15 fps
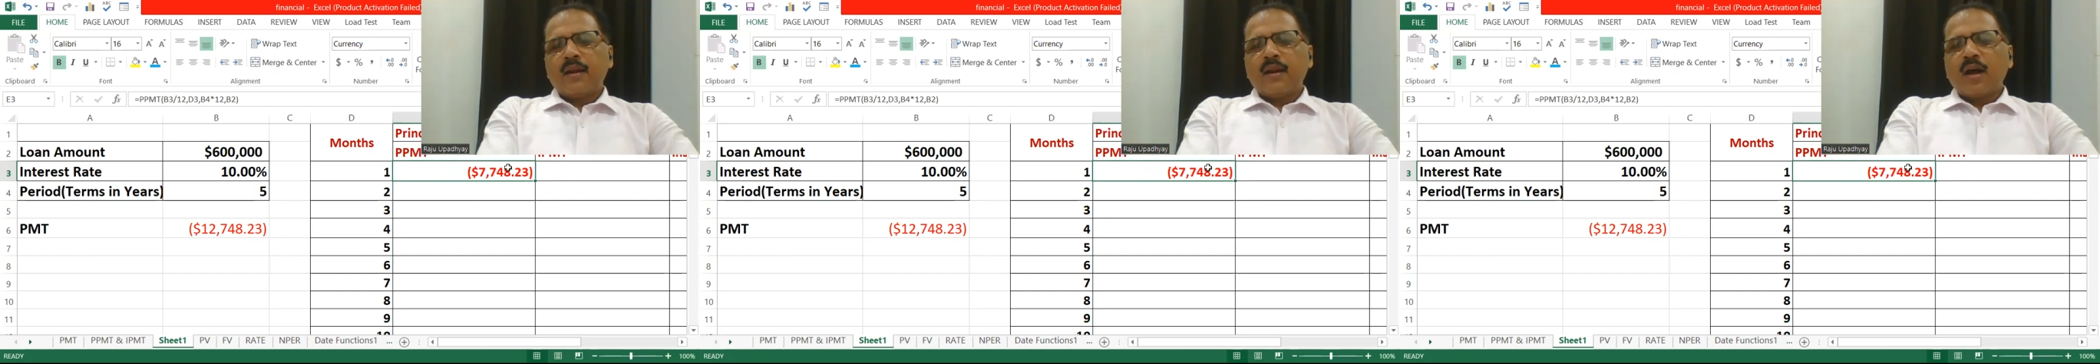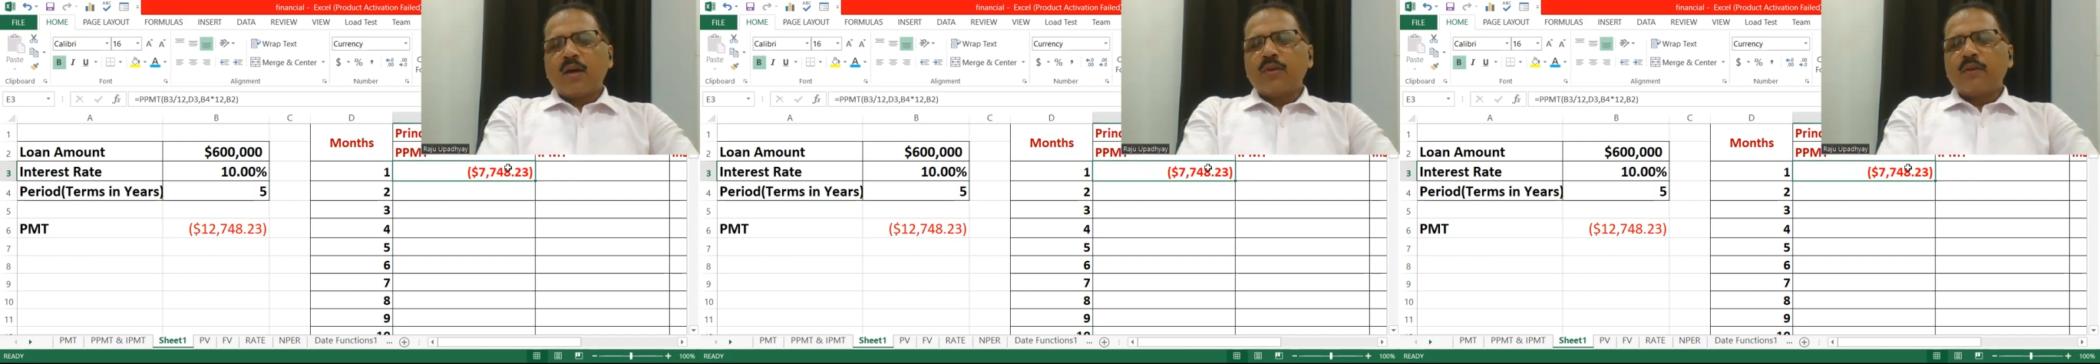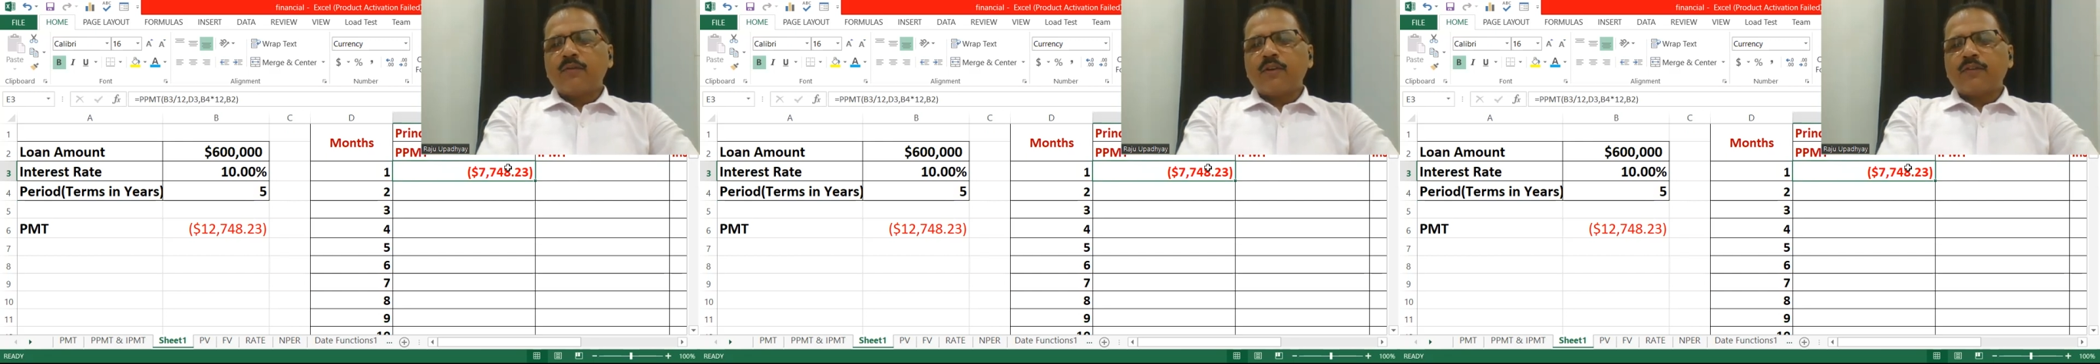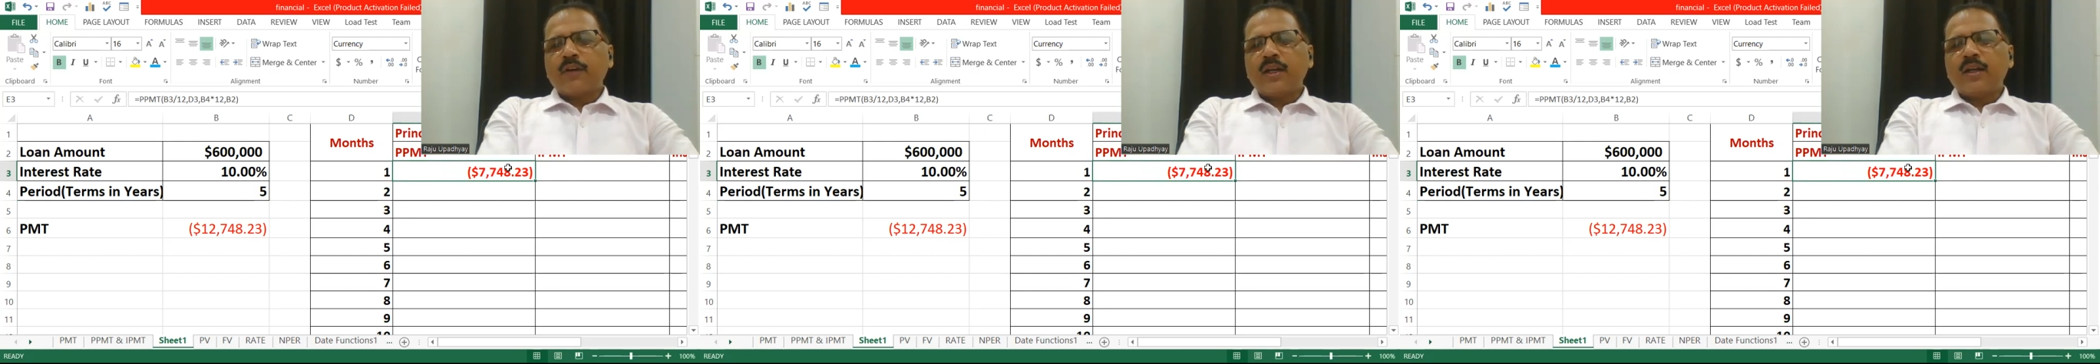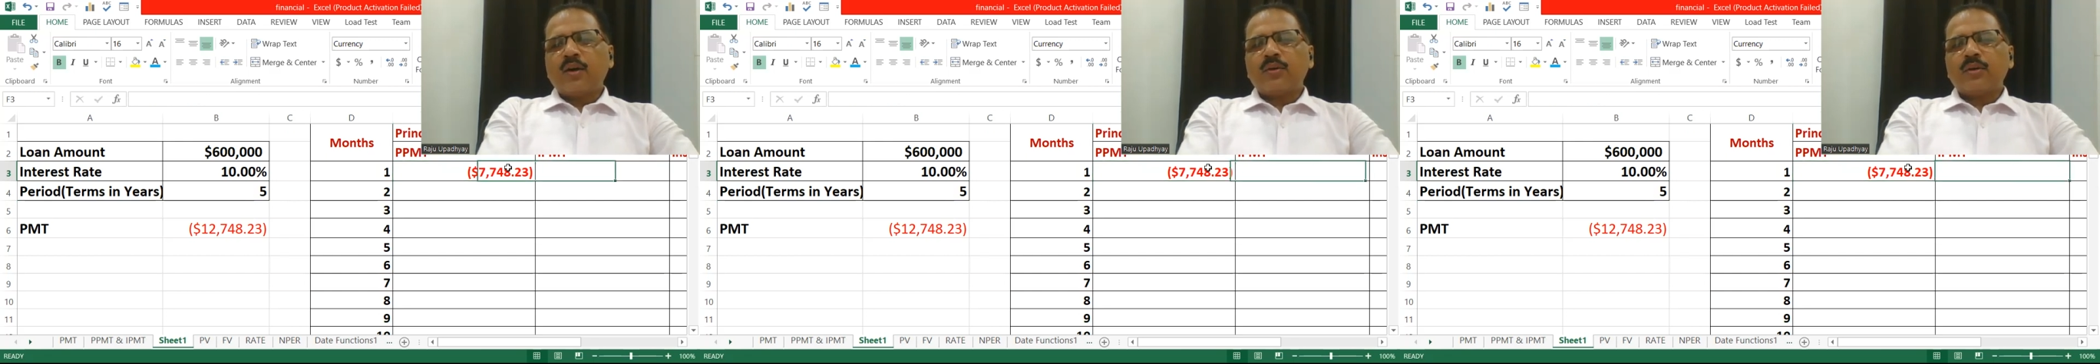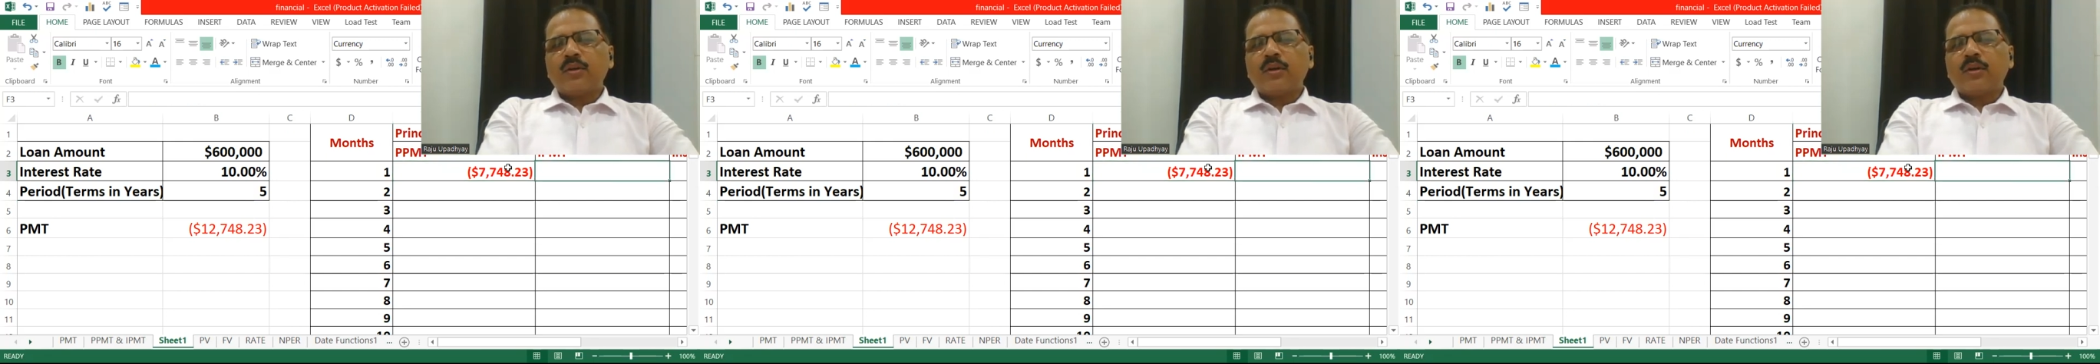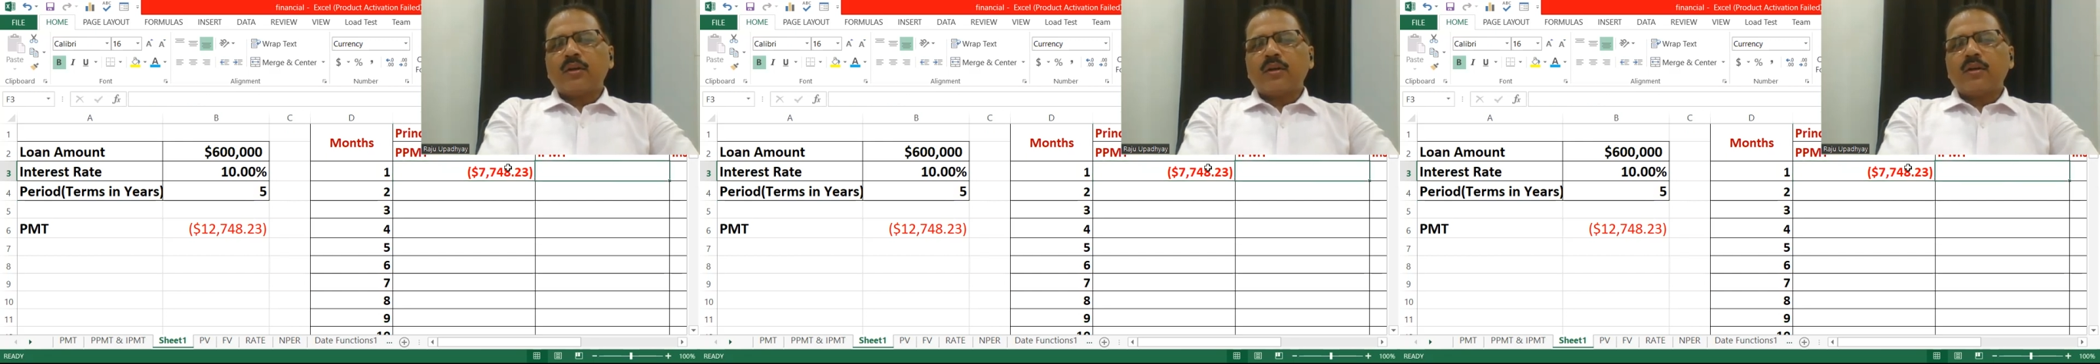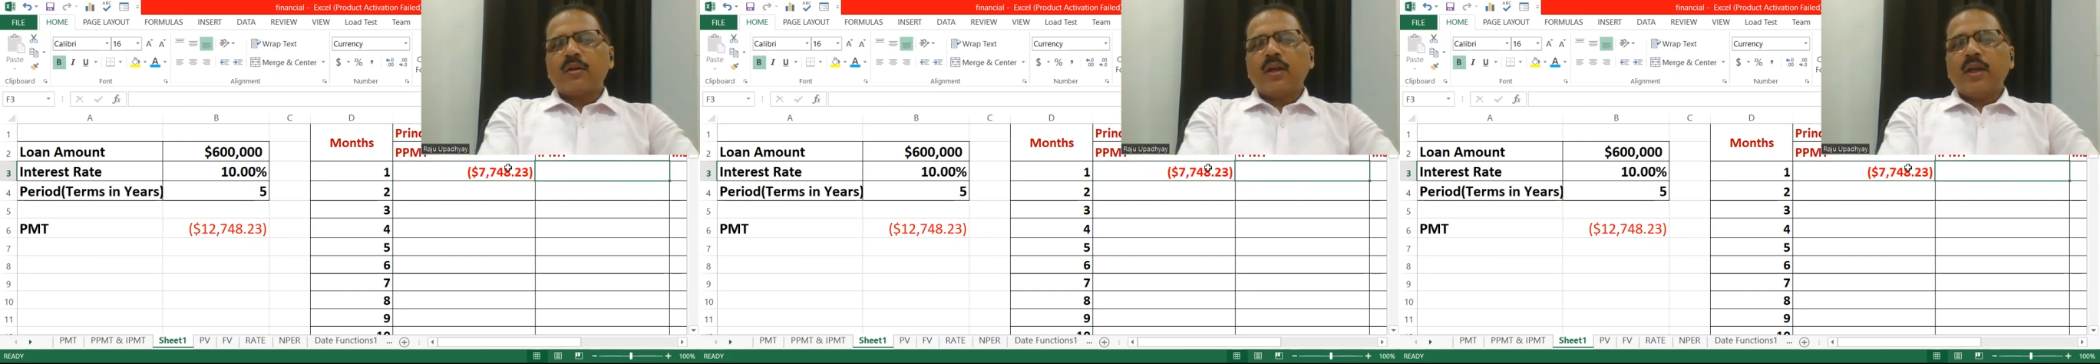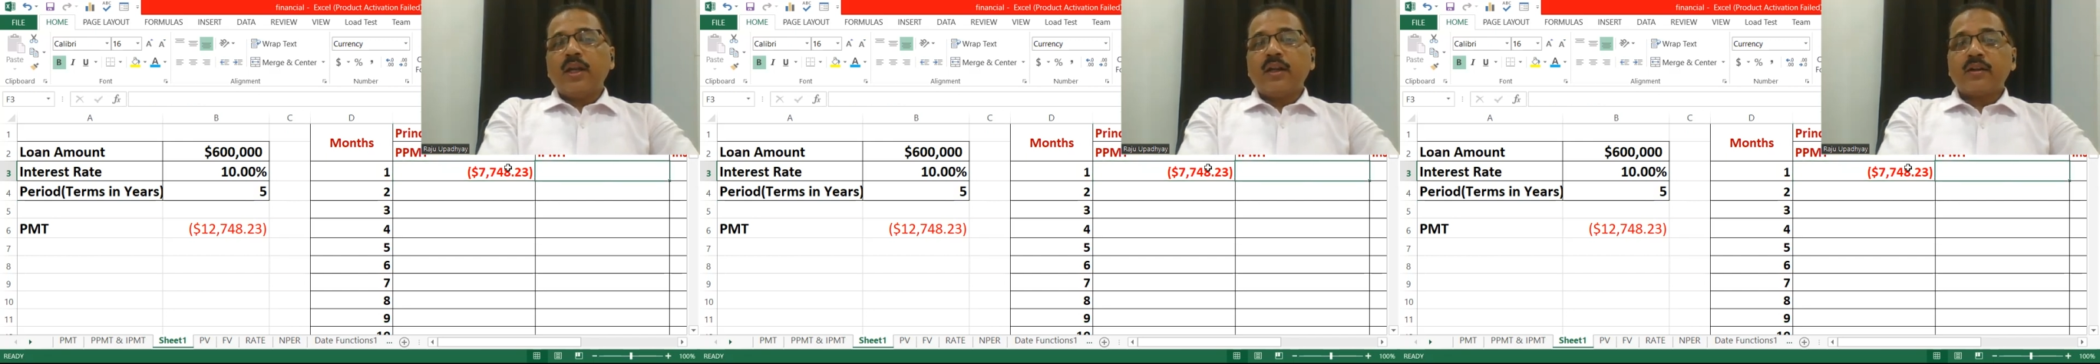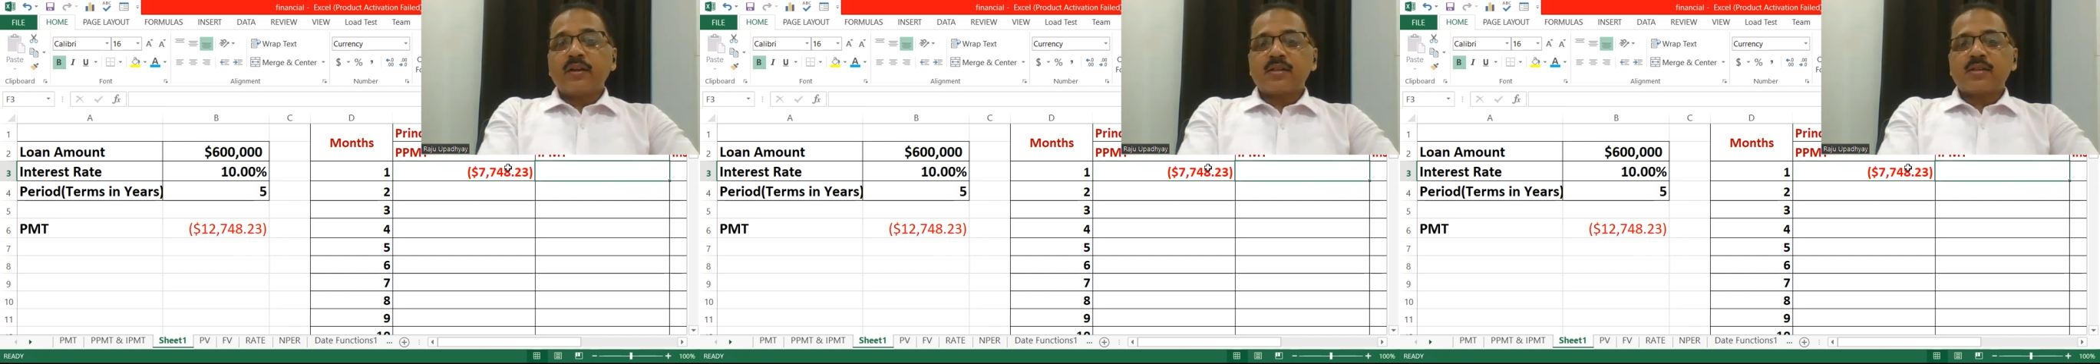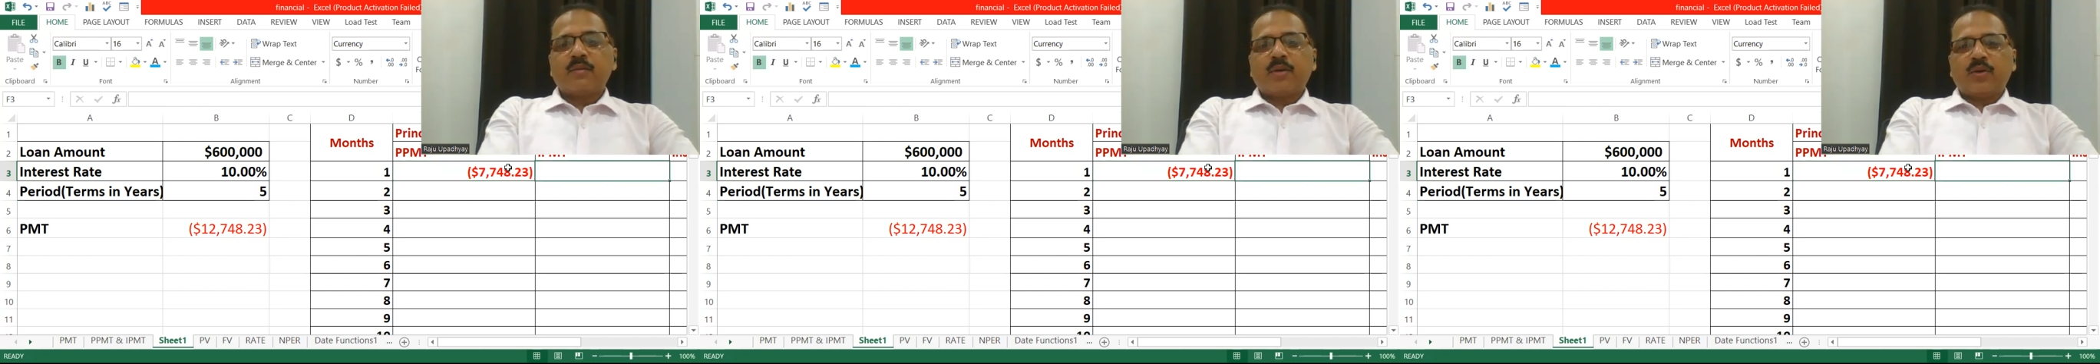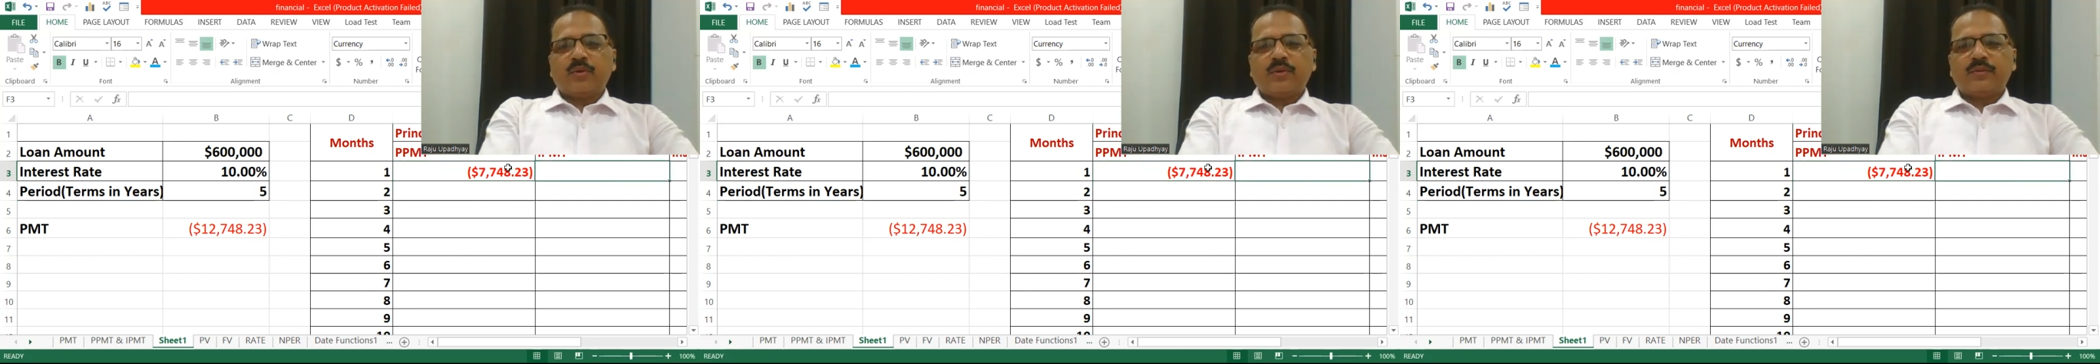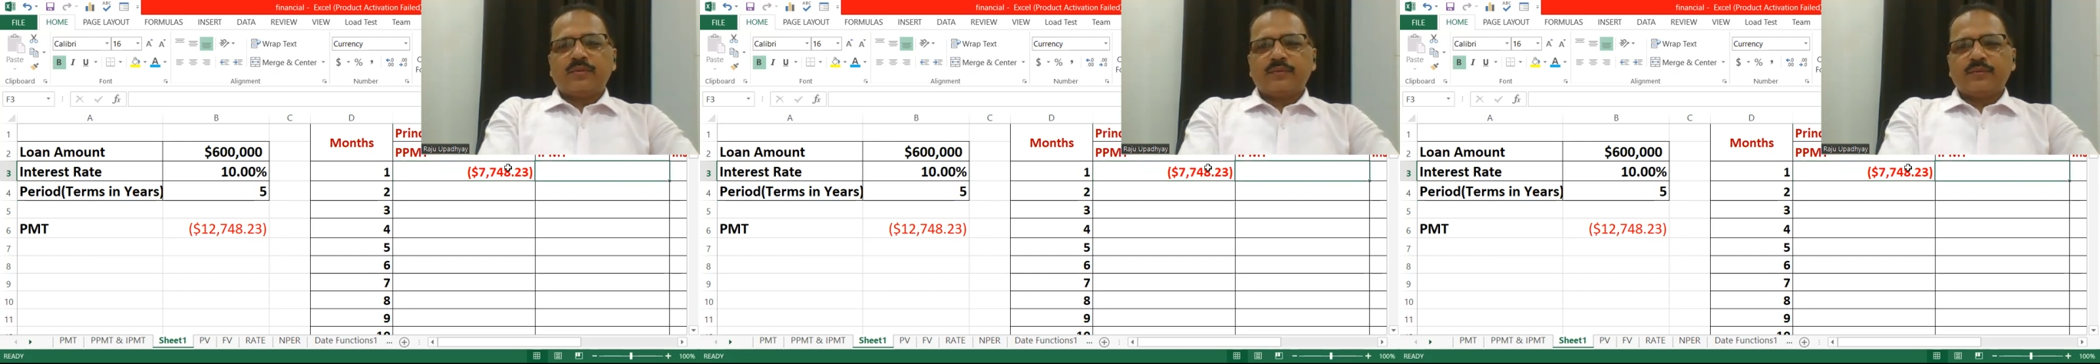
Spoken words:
Now we have to find out interest amount.